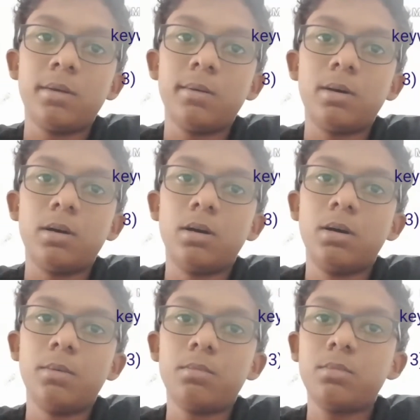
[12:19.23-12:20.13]

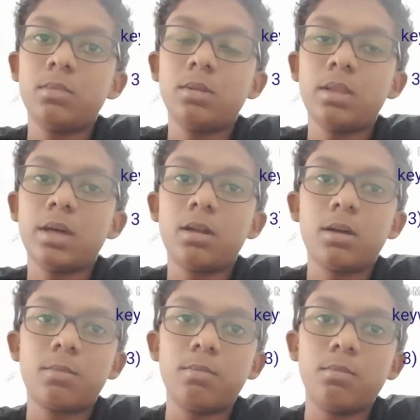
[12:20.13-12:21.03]
There
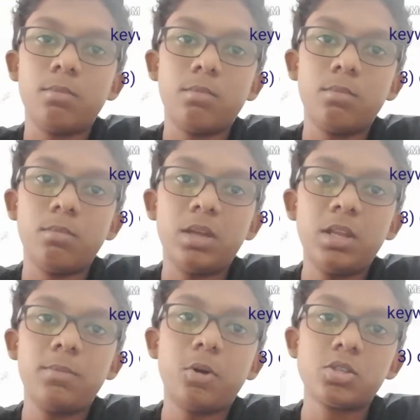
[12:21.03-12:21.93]
are
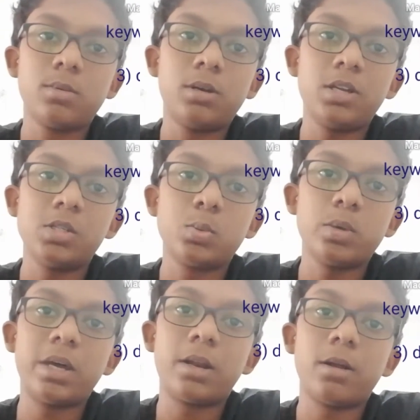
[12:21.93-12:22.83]
many possibilities
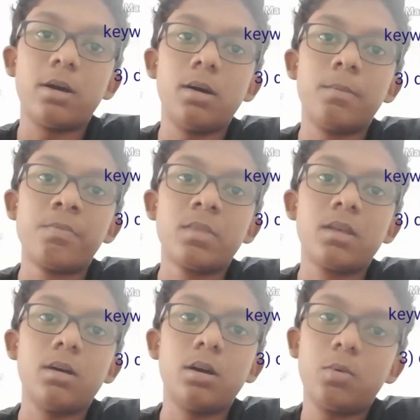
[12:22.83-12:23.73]
where
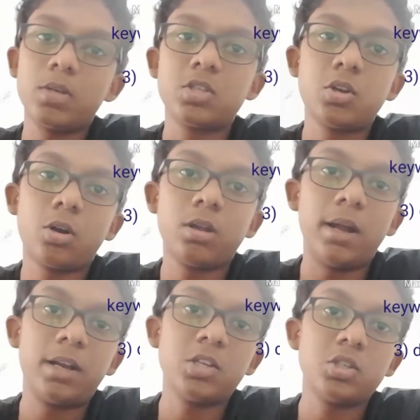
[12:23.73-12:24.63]
a question on
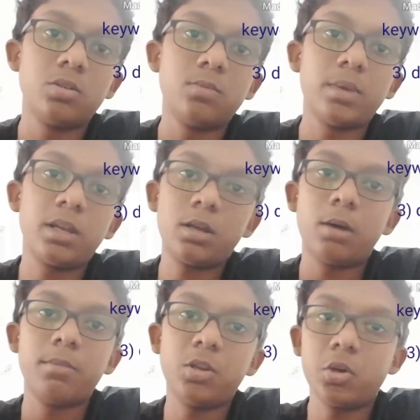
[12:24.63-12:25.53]
guttation might
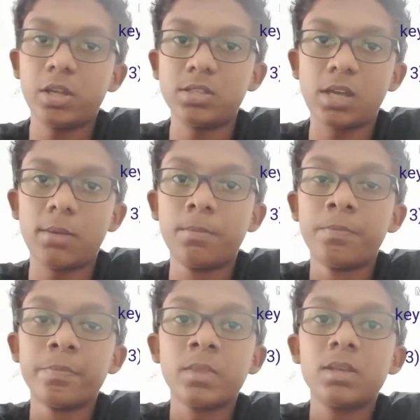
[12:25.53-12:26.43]
come in your exam,
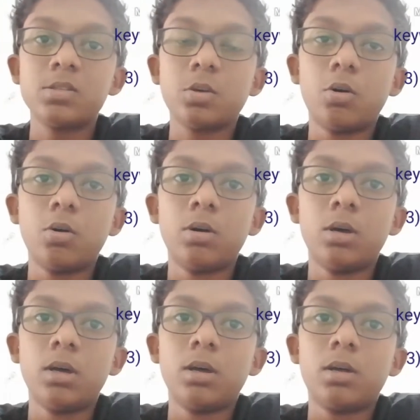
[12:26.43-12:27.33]
so
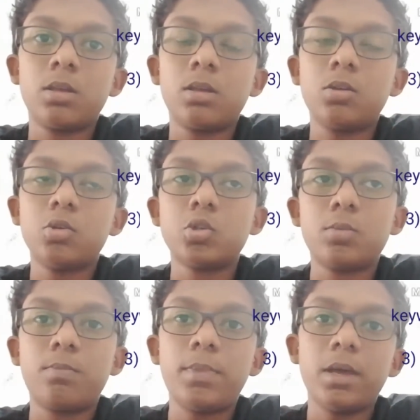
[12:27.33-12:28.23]
you should
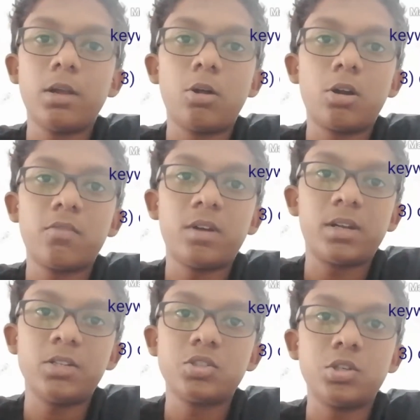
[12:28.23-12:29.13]
pay a lot of
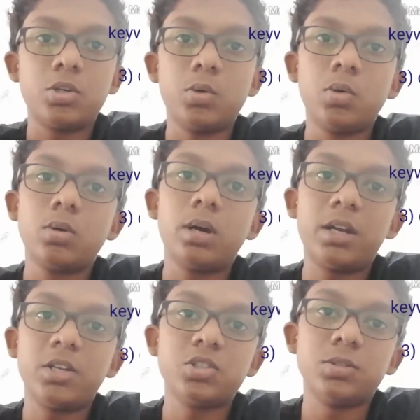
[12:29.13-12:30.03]
attention to
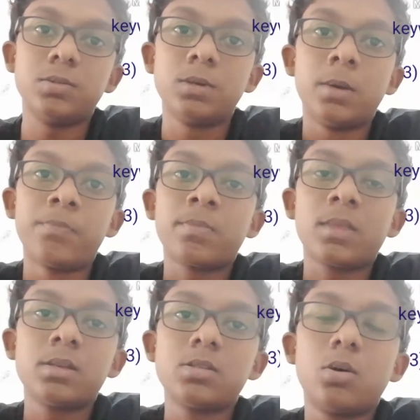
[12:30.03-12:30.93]
guttation.
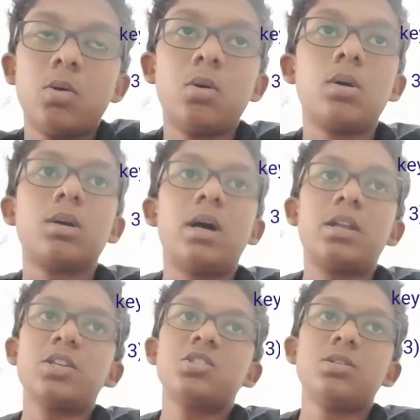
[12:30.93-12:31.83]
So
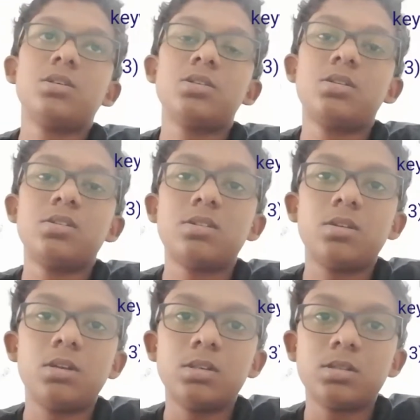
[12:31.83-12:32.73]
guttation
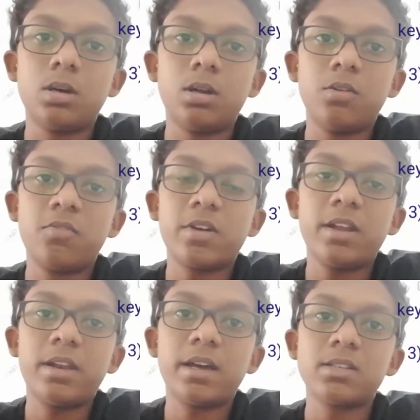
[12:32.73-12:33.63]
is
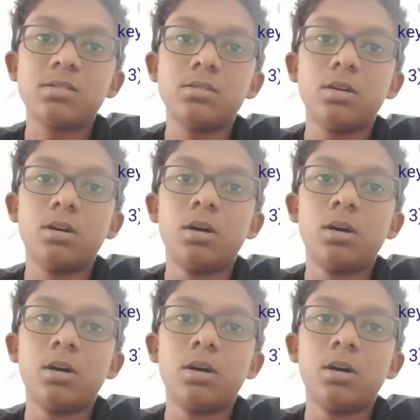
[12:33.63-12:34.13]
defined as the